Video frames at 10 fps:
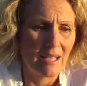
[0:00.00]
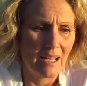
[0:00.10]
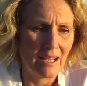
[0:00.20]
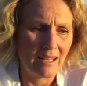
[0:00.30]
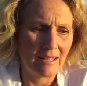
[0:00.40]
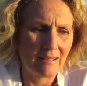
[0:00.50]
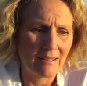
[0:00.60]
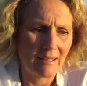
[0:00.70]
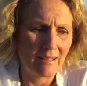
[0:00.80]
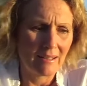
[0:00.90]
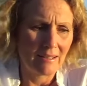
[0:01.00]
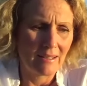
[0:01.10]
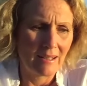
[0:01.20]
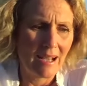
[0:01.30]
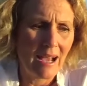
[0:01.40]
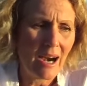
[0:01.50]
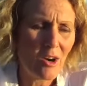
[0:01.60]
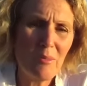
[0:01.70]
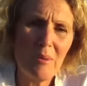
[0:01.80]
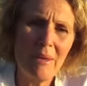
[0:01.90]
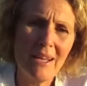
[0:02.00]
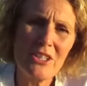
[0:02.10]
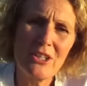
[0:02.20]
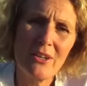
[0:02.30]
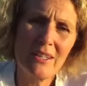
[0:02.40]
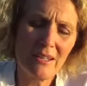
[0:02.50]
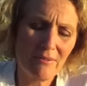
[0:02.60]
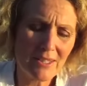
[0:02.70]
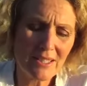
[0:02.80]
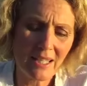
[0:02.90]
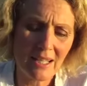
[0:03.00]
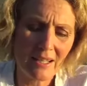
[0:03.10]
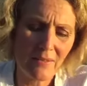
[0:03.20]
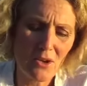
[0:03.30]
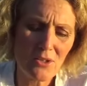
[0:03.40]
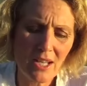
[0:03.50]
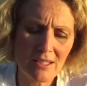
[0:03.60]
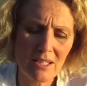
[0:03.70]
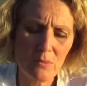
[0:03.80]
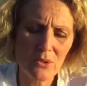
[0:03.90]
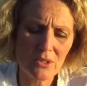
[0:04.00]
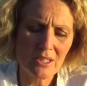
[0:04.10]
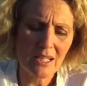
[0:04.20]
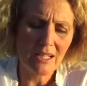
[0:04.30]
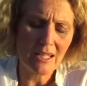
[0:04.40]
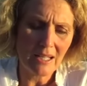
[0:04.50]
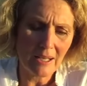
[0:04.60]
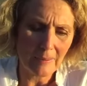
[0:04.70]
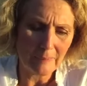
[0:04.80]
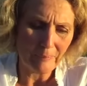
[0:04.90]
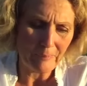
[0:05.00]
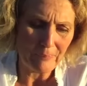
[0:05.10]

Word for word: And uh, I remember actually going and investigating. In those days, there wasn't any, um,